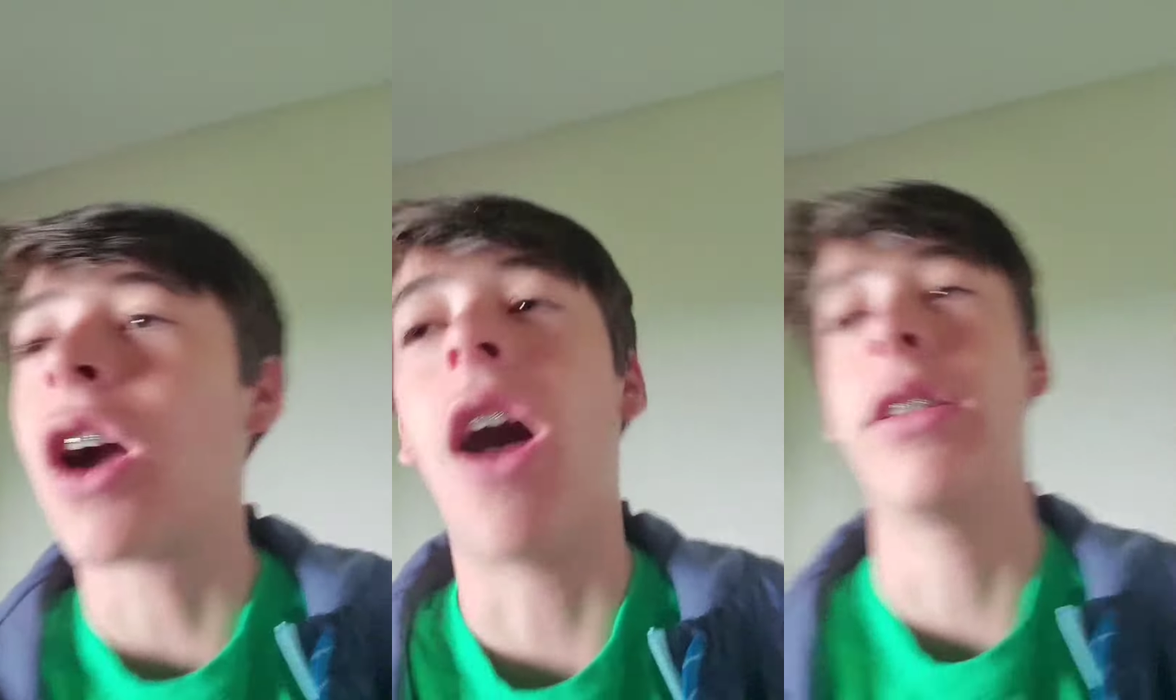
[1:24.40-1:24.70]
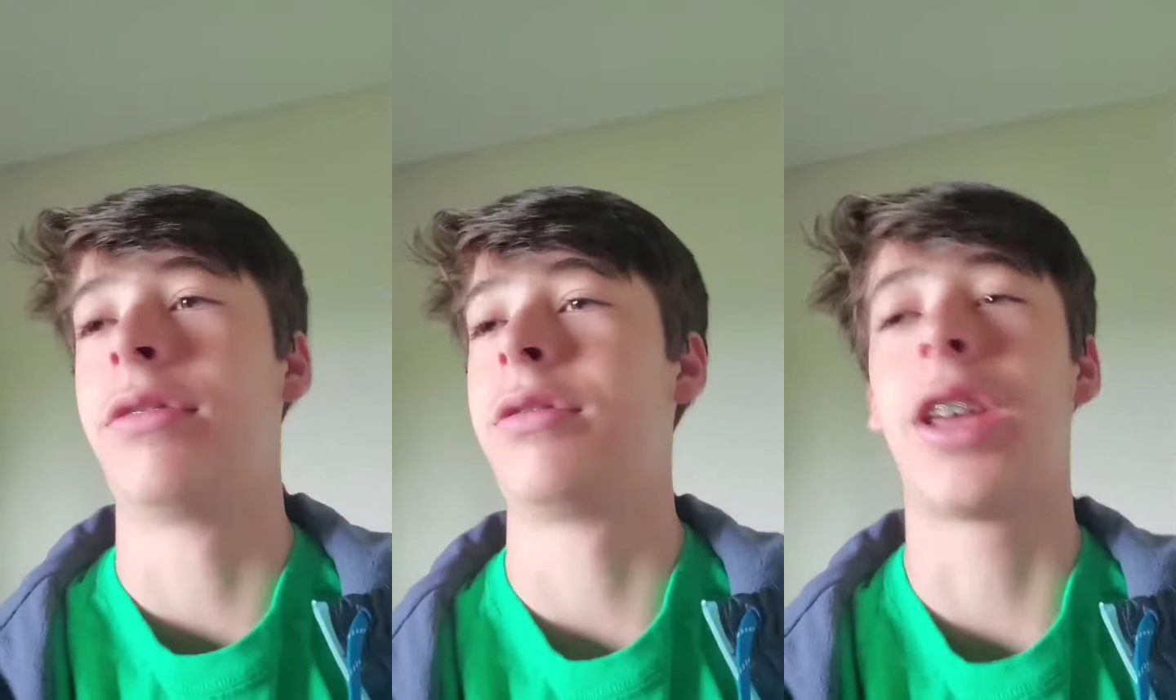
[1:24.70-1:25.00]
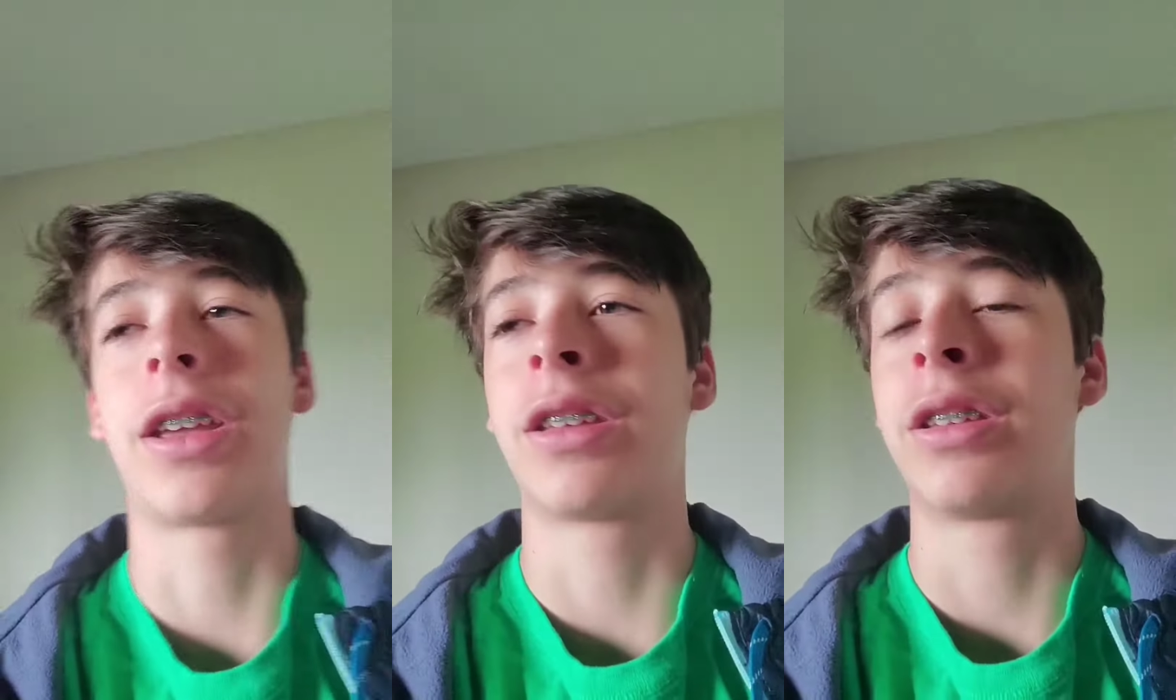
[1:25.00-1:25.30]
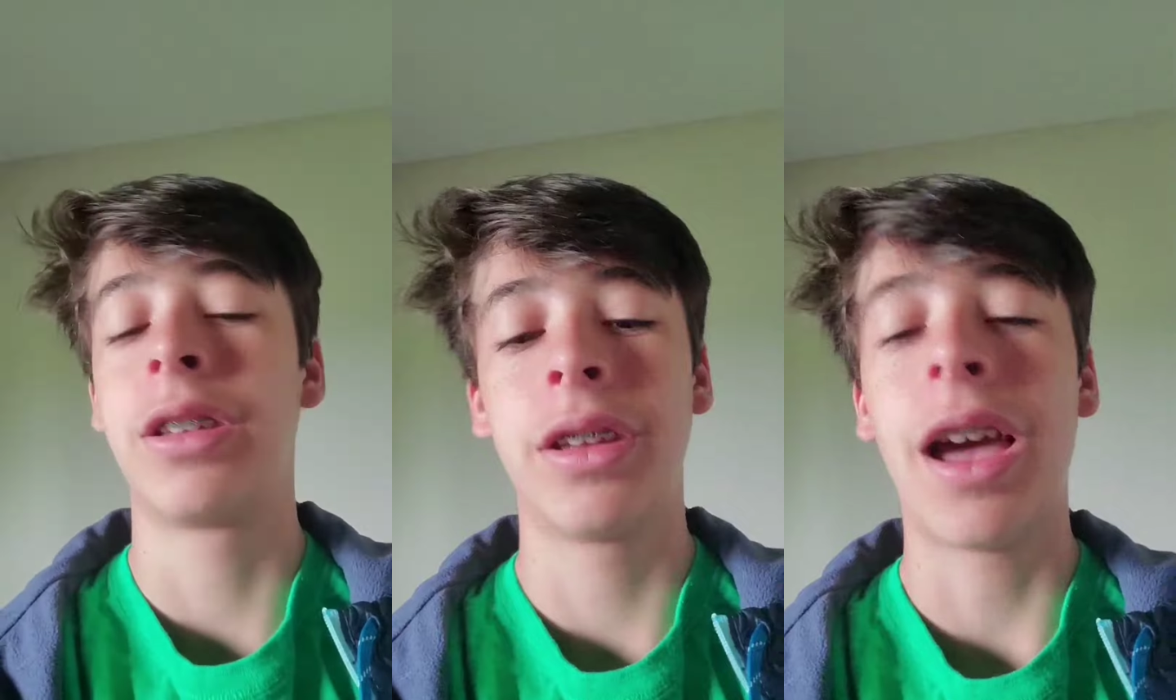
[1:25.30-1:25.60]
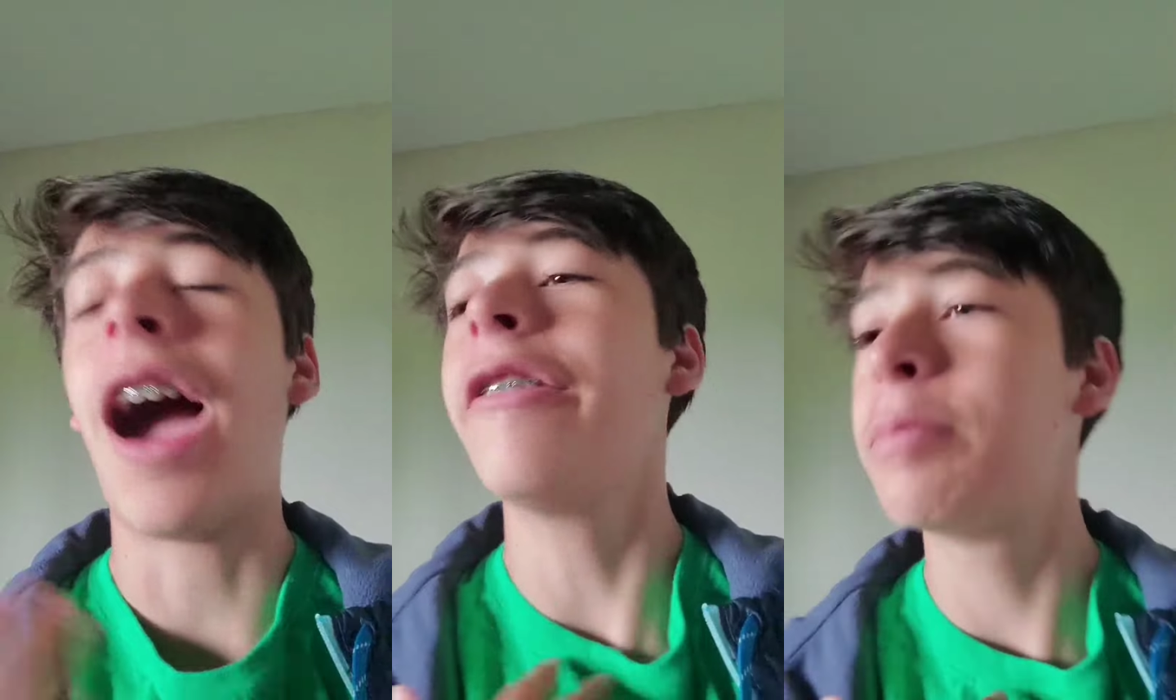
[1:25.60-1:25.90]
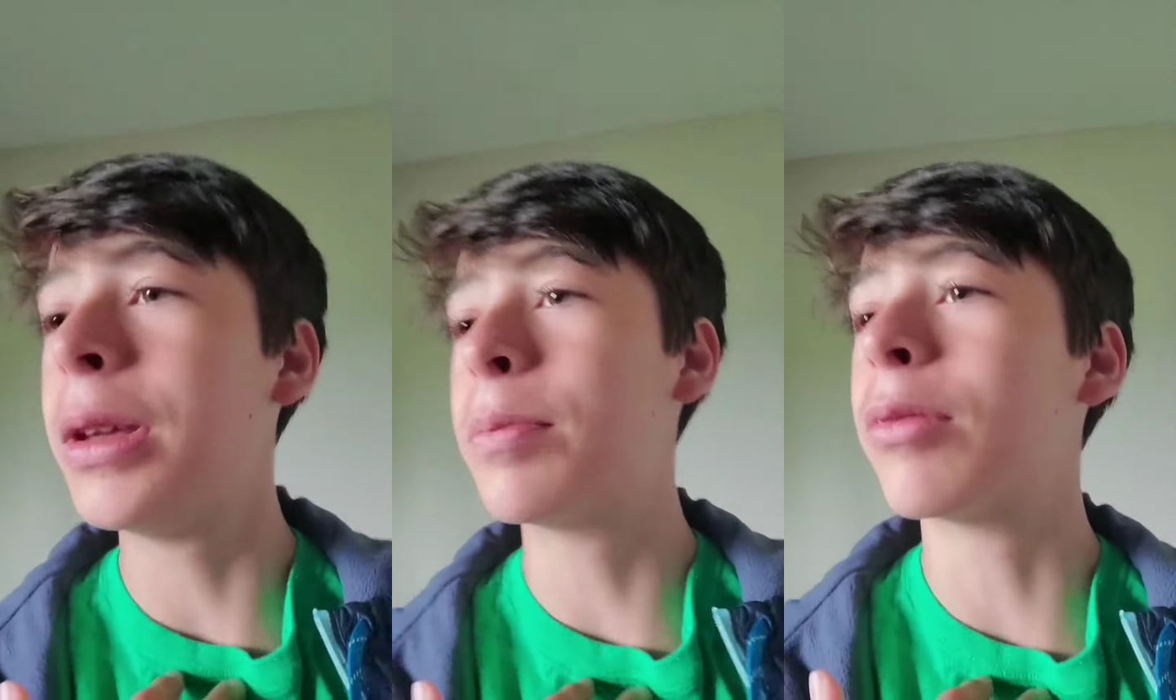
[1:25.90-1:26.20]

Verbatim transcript: gone, like, I have